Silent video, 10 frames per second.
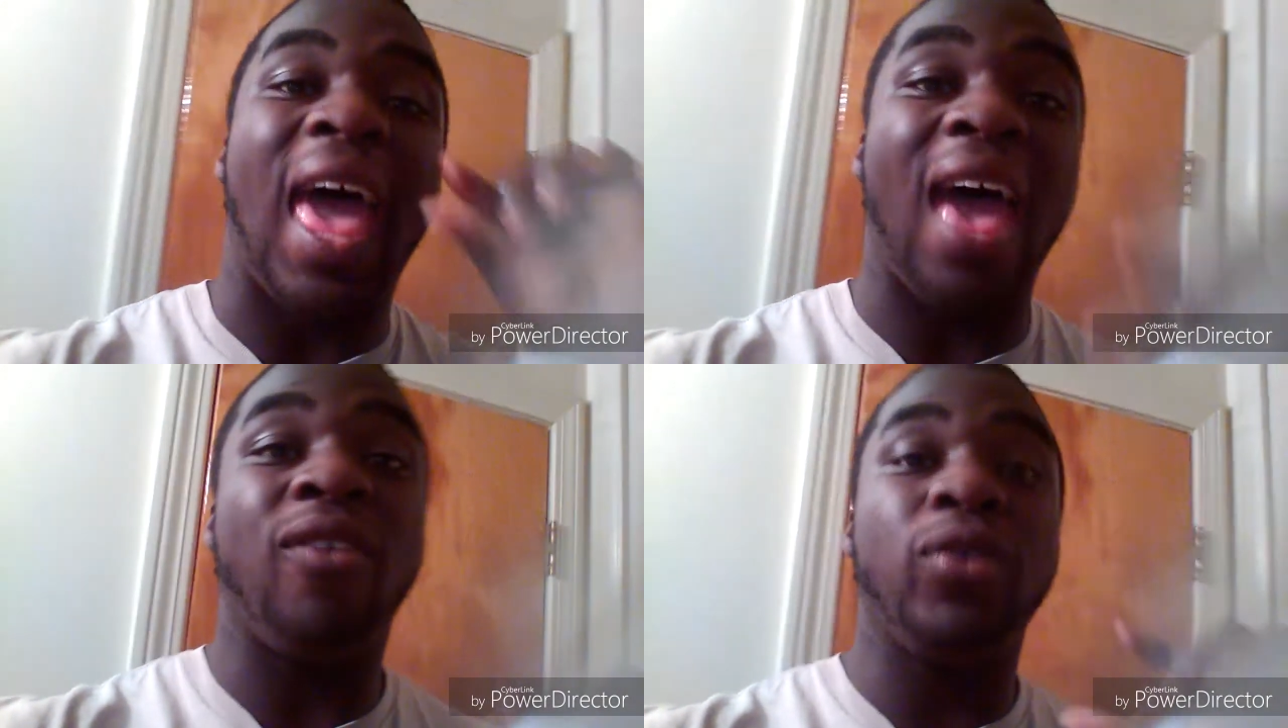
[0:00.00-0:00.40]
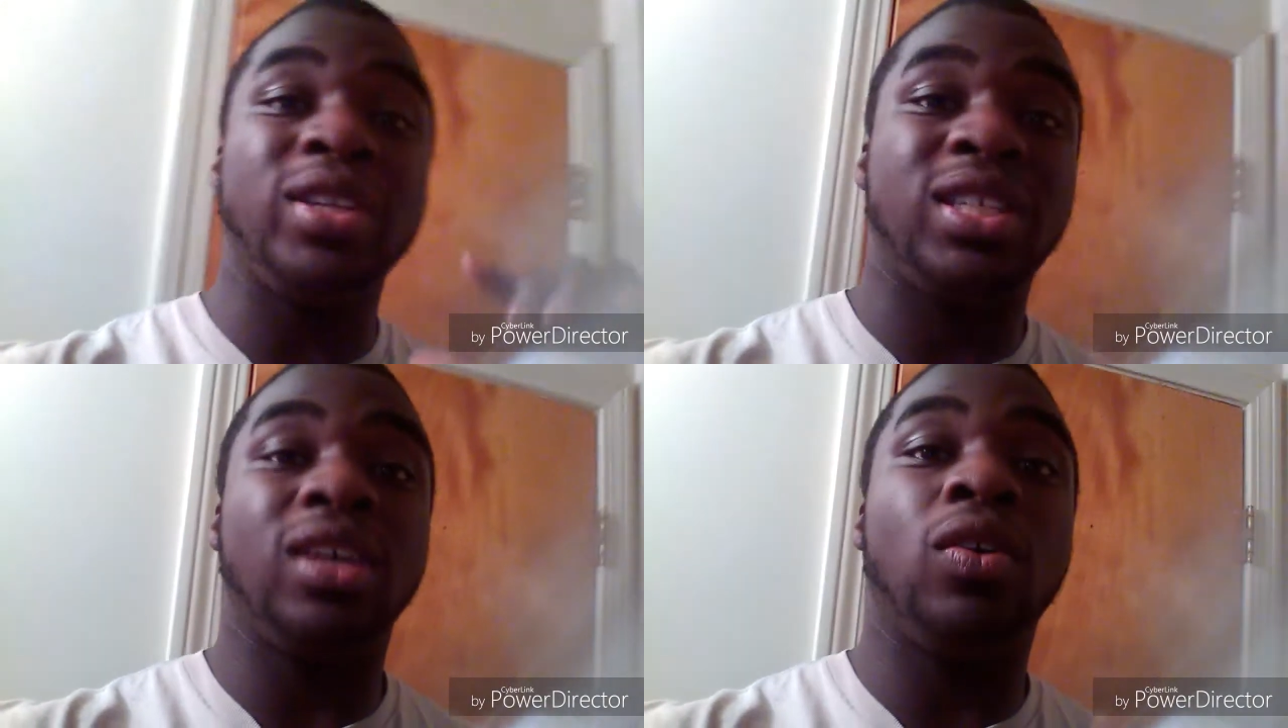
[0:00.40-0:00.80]

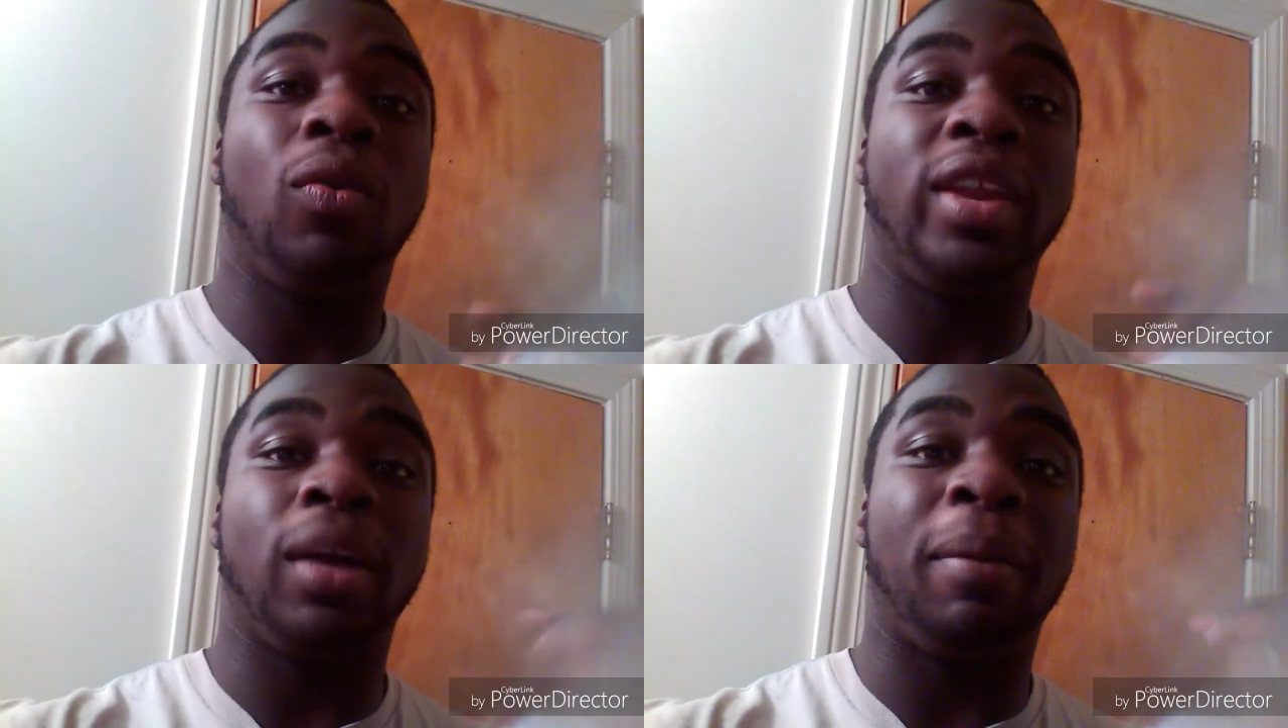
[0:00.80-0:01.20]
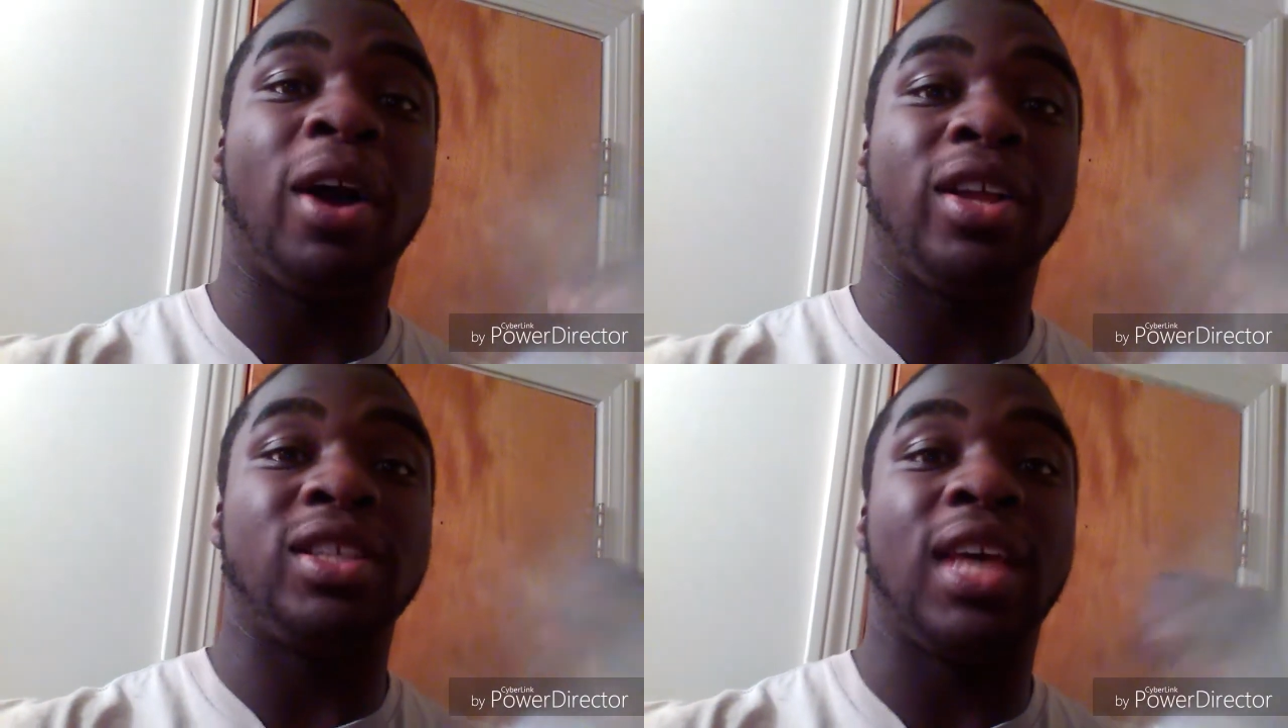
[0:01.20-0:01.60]
every single one of your
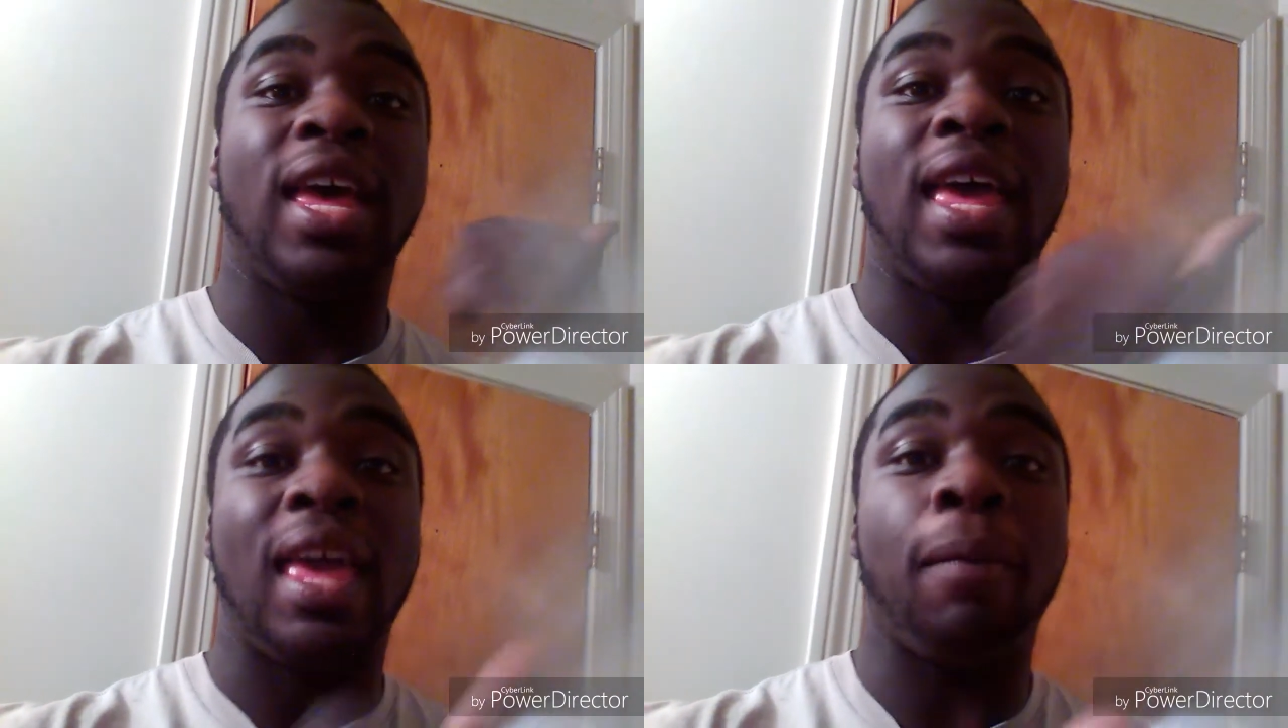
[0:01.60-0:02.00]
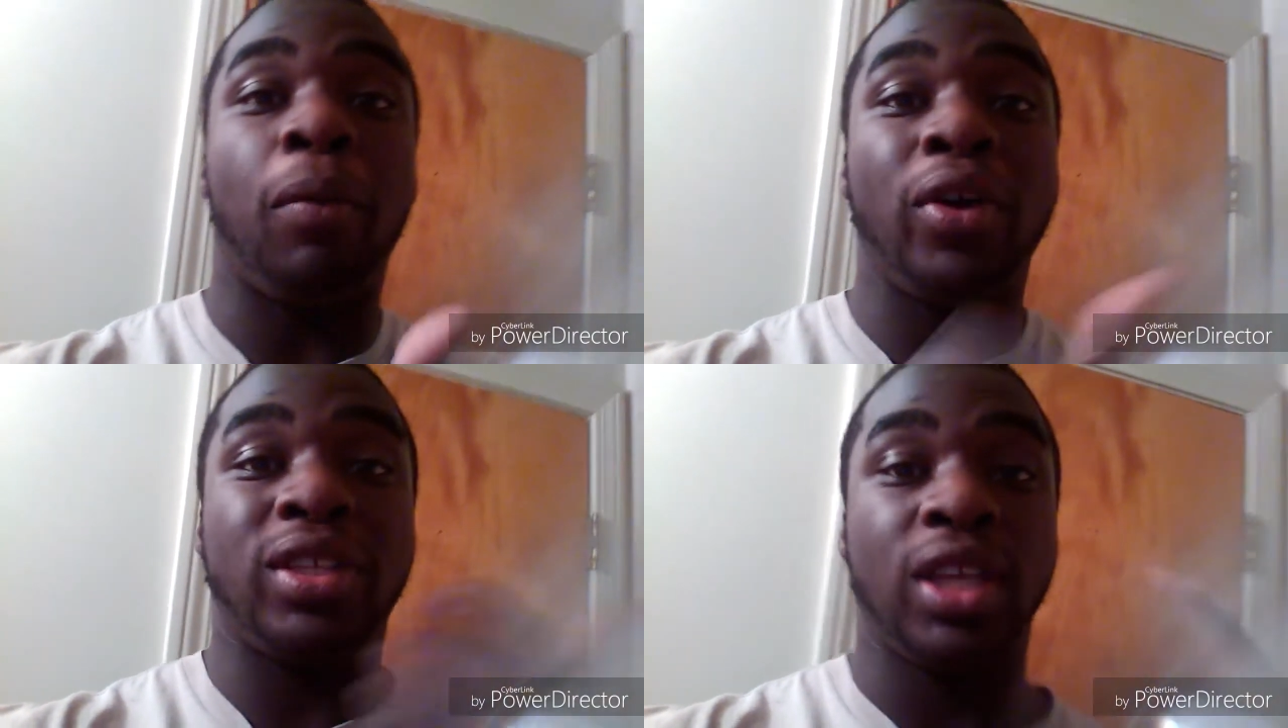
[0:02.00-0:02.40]
party's
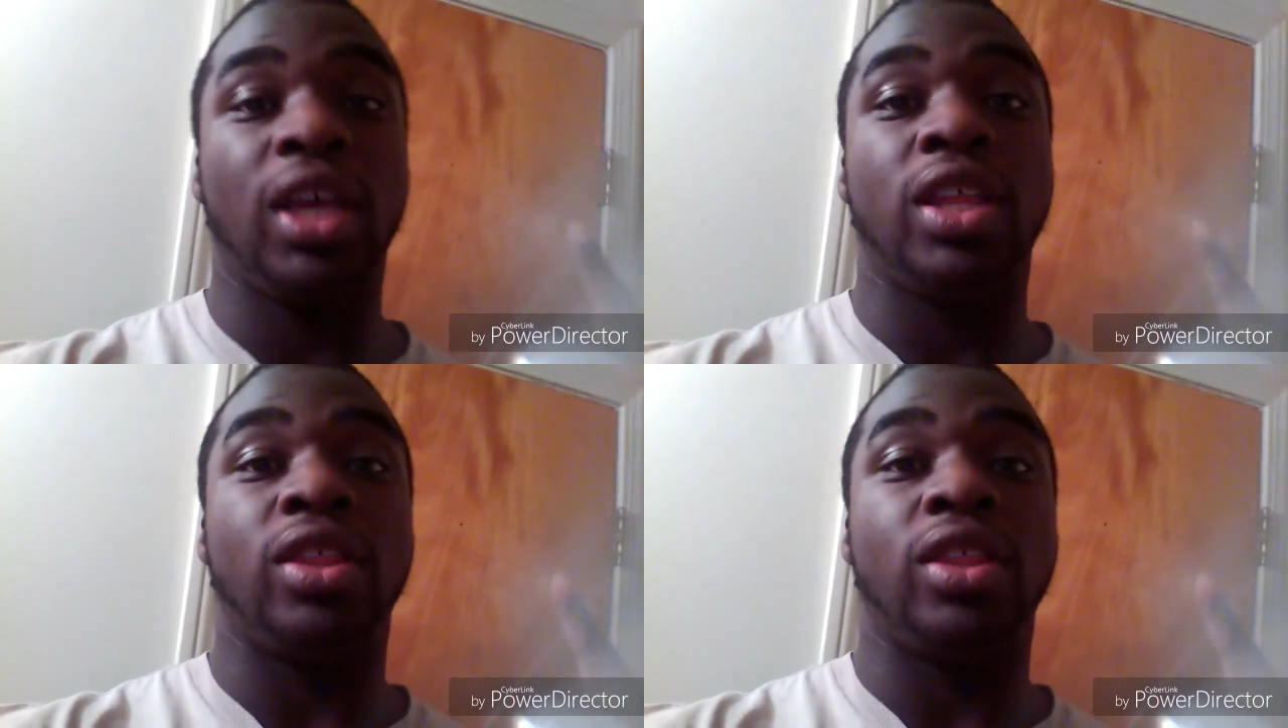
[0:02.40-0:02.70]
hit points,